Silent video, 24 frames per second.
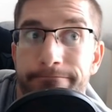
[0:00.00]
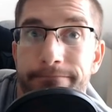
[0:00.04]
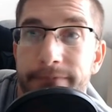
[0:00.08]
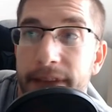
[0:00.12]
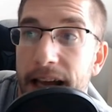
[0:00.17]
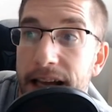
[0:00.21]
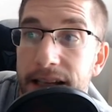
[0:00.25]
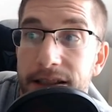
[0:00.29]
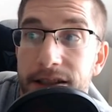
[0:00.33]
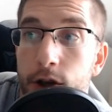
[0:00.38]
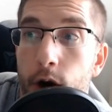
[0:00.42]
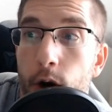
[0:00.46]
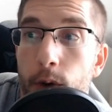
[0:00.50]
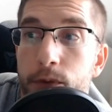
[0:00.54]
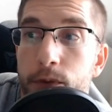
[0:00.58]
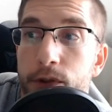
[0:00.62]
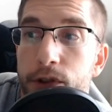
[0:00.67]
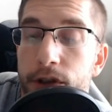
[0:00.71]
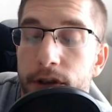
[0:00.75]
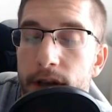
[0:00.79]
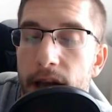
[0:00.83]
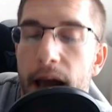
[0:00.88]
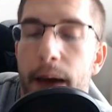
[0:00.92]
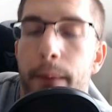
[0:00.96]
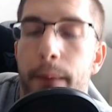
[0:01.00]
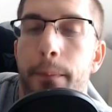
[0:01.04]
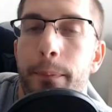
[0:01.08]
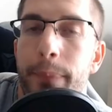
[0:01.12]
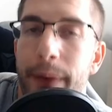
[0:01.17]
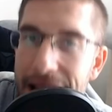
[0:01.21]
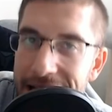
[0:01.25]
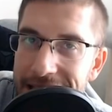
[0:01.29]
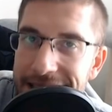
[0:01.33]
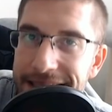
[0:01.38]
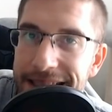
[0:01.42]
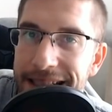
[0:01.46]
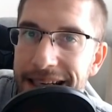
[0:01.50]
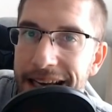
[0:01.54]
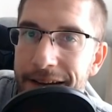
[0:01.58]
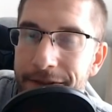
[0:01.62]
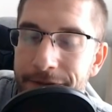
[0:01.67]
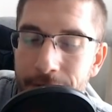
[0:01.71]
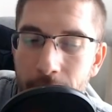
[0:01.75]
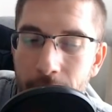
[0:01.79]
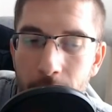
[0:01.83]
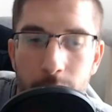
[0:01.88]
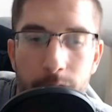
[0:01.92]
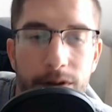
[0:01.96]
that's an option. And basically,
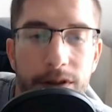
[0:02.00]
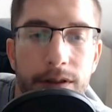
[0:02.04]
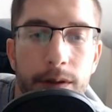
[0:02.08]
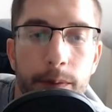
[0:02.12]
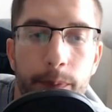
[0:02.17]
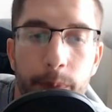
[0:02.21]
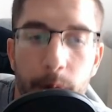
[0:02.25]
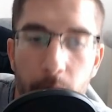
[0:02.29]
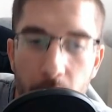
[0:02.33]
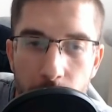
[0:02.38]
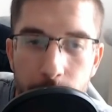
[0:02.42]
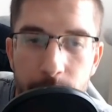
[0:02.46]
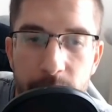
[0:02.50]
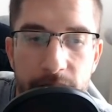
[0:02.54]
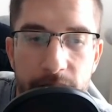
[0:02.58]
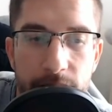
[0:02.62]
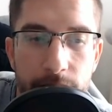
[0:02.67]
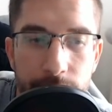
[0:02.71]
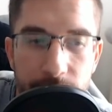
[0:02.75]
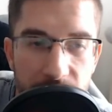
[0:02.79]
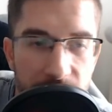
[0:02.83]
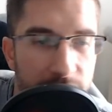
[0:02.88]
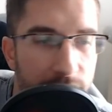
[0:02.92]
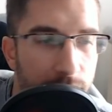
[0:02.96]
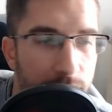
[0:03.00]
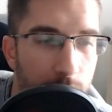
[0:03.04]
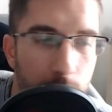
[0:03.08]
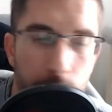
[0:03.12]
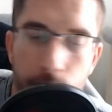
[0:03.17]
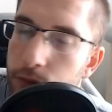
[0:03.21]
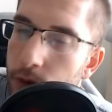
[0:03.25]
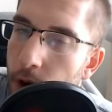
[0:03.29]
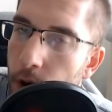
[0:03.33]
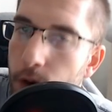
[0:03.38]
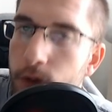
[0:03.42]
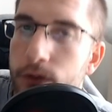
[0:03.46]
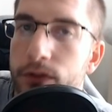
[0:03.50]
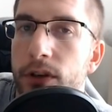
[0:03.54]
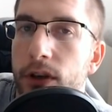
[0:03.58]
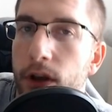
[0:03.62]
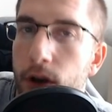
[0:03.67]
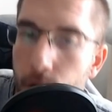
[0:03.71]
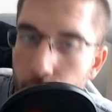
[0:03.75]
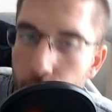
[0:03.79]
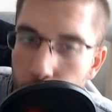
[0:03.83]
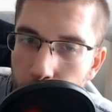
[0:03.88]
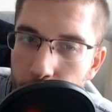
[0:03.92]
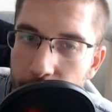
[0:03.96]
folks, the purpose of this sort of road to
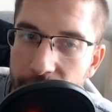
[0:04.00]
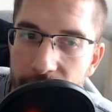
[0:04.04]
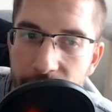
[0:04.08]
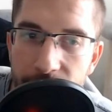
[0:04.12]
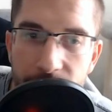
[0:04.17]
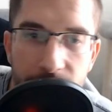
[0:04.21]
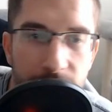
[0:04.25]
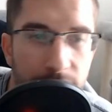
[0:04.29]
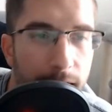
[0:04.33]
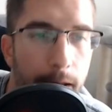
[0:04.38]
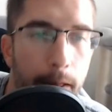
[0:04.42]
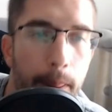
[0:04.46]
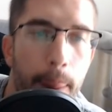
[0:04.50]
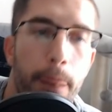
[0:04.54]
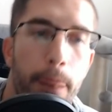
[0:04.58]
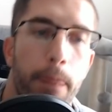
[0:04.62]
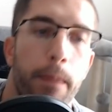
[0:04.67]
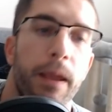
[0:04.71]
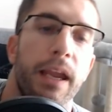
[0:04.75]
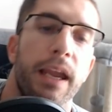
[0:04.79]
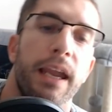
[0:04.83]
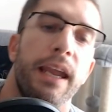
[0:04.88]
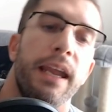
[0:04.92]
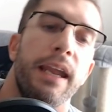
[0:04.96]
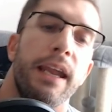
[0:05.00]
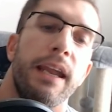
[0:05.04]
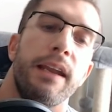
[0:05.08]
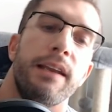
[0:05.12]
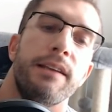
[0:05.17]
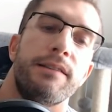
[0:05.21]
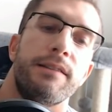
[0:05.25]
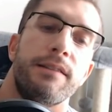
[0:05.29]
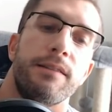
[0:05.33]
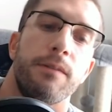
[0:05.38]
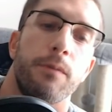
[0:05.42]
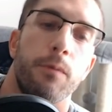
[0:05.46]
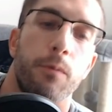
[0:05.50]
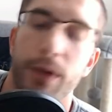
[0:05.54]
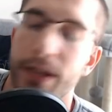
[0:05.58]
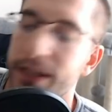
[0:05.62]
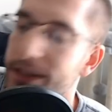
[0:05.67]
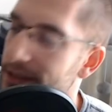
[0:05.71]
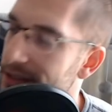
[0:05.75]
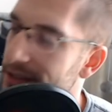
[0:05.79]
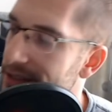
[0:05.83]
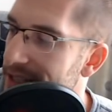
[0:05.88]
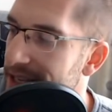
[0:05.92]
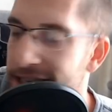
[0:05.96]
glory is we
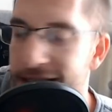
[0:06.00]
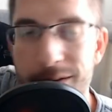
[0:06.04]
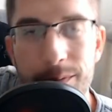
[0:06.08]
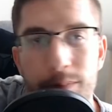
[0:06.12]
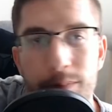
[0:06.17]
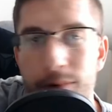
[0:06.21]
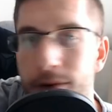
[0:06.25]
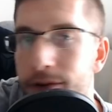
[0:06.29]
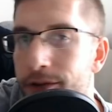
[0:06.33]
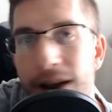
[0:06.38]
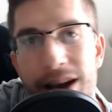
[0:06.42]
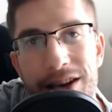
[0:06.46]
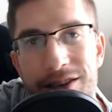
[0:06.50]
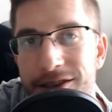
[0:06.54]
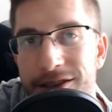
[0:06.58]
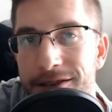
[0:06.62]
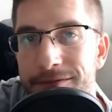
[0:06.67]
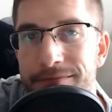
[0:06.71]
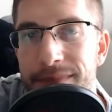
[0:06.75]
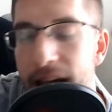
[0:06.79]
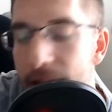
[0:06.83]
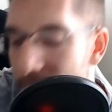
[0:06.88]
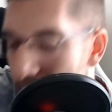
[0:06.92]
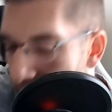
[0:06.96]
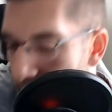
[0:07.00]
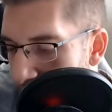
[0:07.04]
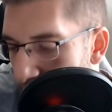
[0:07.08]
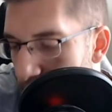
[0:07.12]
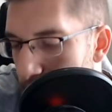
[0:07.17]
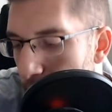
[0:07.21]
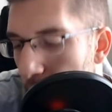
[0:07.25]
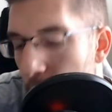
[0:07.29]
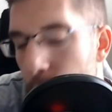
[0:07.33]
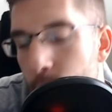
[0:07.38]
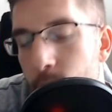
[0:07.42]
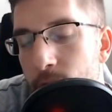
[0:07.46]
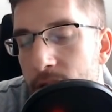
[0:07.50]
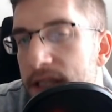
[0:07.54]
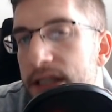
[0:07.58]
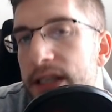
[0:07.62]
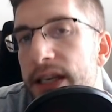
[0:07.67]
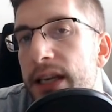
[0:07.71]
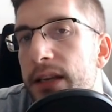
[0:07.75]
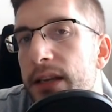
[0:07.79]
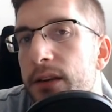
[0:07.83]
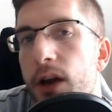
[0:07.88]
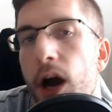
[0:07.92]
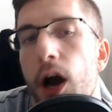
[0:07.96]
just see progression. And that's what I want to
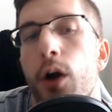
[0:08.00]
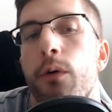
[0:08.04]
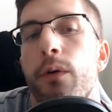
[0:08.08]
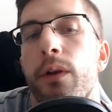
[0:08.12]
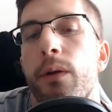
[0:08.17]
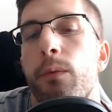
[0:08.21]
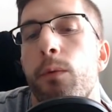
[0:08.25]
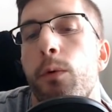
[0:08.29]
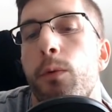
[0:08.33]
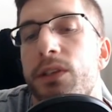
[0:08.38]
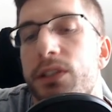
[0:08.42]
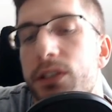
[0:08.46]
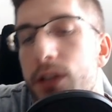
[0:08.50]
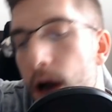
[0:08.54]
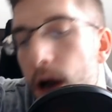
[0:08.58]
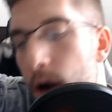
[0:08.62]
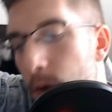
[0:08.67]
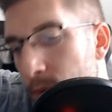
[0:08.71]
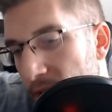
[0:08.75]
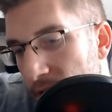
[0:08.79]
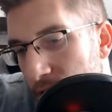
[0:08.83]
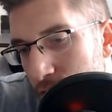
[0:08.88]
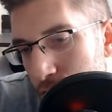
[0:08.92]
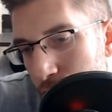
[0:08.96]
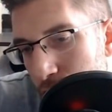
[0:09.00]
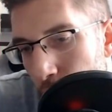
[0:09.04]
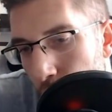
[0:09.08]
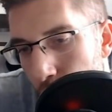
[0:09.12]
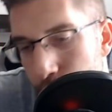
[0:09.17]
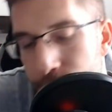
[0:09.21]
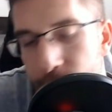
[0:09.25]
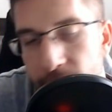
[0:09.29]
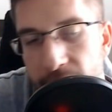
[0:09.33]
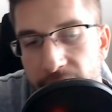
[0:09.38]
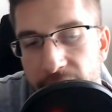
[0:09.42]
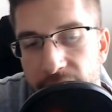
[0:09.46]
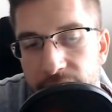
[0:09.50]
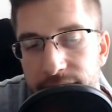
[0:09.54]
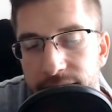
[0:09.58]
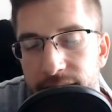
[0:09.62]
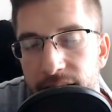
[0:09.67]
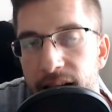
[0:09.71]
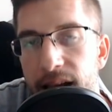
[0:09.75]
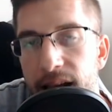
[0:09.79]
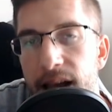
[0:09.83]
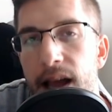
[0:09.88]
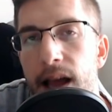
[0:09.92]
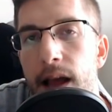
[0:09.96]
see. Not only will we start winning trophies,
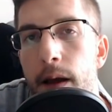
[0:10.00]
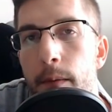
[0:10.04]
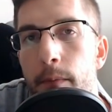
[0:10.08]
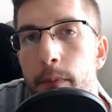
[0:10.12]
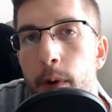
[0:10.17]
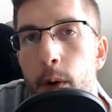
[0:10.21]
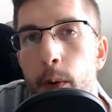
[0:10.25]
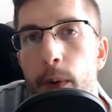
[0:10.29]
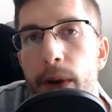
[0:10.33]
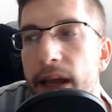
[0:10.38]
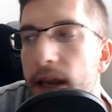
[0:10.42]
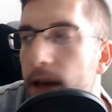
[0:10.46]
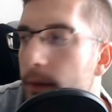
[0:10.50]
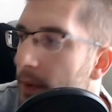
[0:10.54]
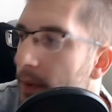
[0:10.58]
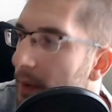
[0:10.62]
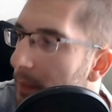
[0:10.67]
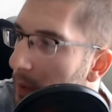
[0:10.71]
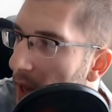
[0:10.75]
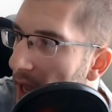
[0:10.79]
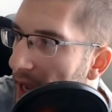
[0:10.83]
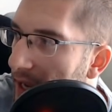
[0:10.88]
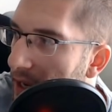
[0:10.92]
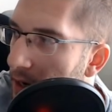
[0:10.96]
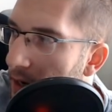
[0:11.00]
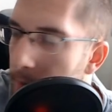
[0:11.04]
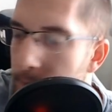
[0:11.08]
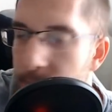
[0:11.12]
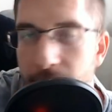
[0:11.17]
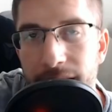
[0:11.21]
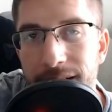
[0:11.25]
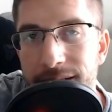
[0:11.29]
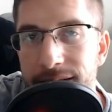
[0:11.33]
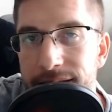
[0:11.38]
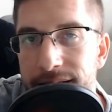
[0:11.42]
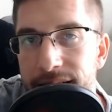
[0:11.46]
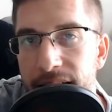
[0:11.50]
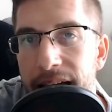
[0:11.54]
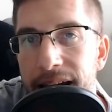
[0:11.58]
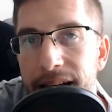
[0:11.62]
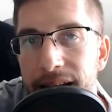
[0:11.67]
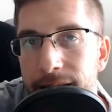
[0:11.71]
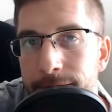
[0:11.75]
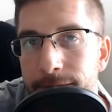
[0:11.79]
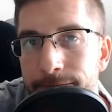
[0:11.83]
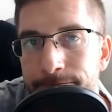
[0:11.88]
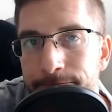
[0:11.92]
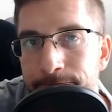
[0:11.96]
but we're going to be playing in a bigger
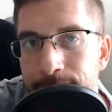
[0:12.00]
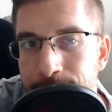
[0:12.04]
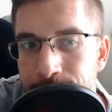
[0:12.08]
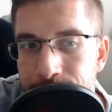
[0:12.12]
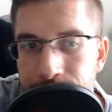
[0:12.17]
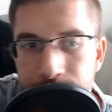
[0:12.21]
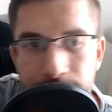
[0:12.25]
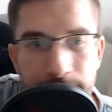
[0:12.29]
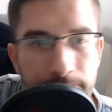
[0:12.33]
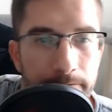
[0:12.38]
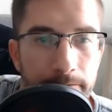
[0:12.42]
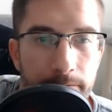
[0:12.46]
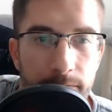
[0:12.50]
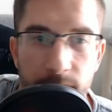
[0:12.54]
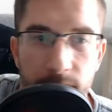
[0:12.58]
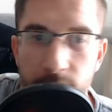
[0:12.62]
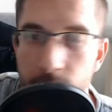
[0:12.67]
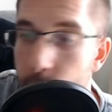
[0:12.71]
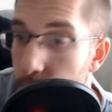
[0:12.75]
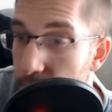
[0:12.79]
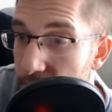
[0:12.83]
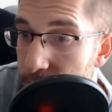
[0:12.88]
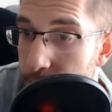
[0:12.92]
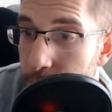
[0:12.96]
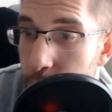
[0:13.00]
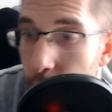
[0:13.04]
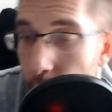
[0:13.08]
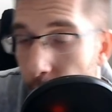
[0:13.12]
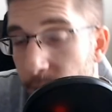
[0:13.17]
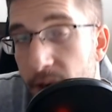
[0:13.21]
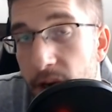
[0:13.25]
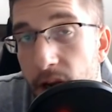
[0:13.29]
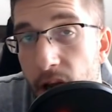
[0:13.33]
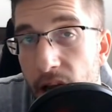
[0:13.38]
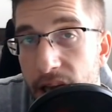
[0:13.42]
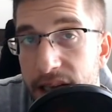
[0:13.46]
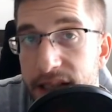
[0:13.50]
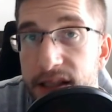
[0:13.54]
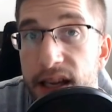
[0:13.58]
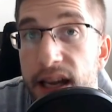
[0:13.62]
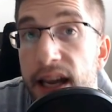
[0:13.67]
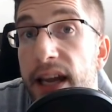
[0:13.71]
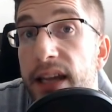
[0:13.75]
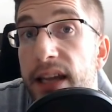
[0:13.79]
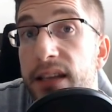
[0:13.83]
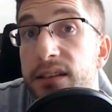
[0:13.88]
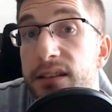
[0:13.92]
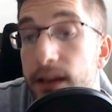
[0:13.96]
stadium with proper nice
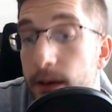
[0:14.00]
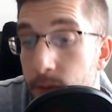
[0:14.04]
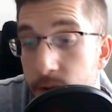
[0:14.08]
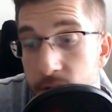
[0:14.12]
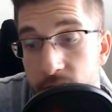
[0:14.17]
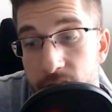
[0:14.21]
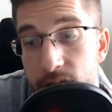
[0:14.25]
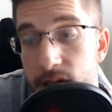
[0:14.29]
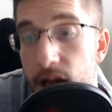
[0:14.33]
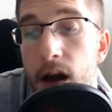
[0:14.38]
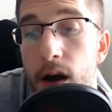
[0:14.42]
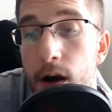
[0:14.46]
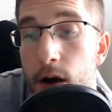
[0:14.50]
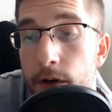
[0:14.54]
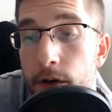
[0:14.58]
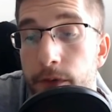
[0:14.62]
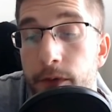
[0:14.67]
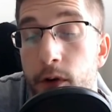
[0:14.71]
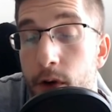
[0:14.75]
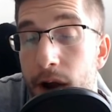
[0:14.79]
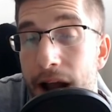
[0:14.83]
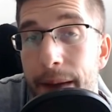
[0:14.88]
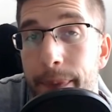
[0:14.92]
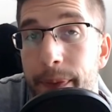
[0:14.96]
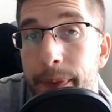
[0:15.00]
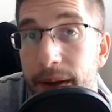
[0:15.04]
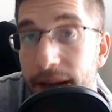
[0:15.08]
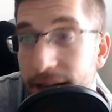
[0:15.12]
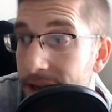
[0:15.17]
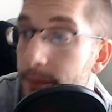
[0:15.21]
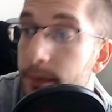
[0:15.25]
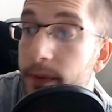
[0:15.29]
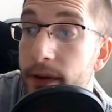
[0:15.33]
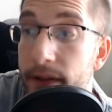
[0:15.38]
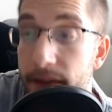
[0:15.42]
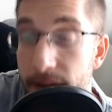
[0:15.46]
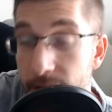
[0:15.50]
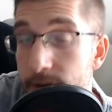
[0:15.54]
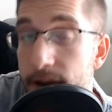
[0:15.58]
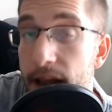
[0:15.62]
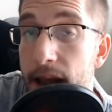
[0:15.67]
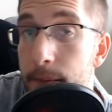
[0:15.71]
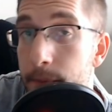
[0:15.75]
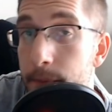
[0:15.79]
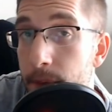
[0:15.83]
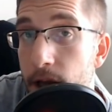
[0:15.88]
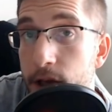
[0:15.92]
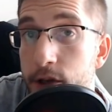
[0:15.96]
kits that will start off crappy, but they'll
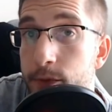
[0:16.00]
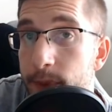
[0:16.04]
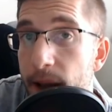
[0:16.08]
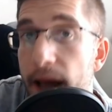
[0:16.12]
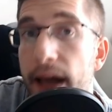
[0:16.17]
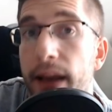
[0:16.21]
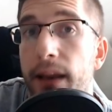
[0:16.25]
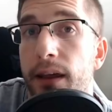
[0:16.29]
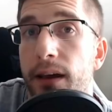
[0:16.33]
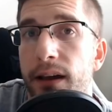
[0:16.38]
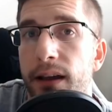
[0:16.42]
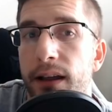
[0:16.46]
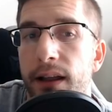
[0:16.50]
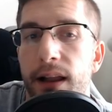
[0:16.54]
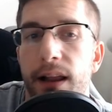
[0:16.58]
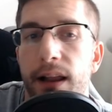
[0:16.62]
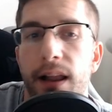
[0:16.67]
get much better.